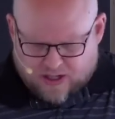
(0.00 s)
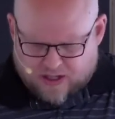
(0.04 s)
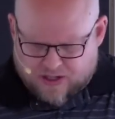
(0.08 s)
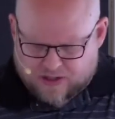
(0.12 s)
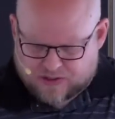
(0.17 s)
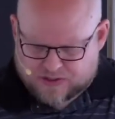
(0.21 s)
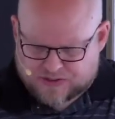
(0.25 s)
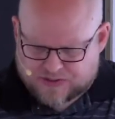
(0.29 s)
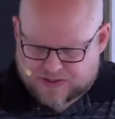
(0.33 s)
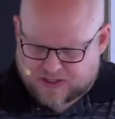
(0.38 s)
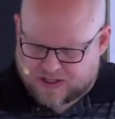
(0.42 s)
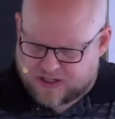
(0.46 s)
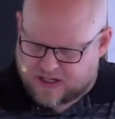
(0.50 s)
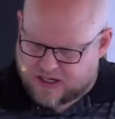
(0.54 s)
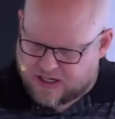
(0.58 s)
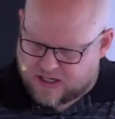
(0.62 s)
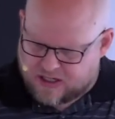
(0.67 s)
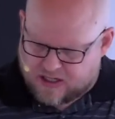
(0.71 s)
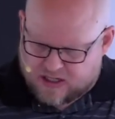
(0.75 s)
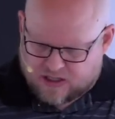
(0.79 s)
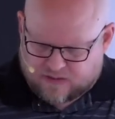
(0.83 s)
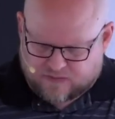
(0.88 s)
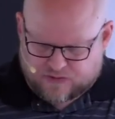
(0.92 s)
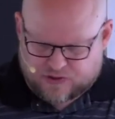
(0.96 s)
else in
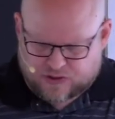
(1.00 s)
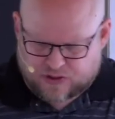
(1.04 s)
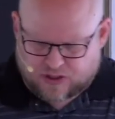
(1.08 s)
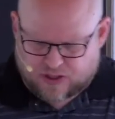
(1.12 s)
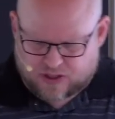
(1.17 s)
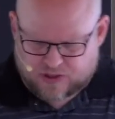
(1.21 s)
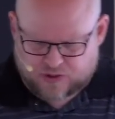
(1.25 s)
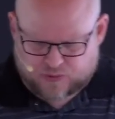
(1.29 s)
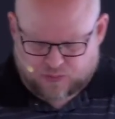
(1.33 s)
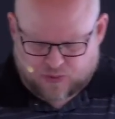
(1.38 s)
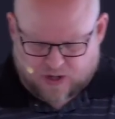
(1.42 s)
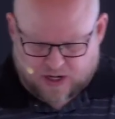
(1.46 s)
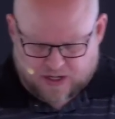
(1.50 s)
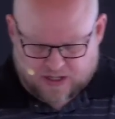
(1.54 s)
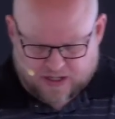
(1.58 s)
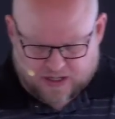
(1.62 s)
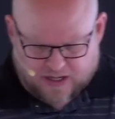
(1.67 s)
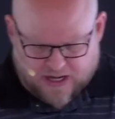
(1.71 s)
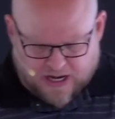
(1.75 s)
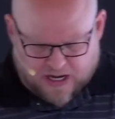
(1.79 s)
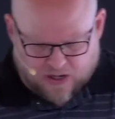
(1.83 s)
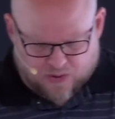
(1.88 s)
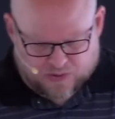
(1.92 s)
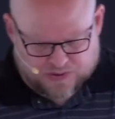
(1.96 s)
any of John's
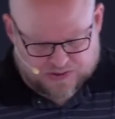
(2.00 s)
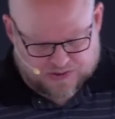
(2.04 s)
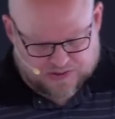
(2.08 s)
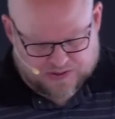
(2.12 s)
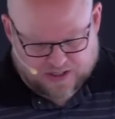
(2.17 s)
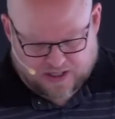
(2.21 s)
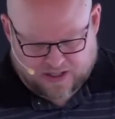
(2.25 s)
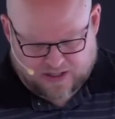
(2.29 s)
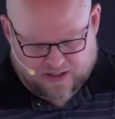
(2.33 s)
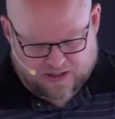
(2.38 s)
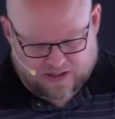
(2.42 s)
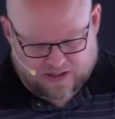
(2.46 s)
writing outside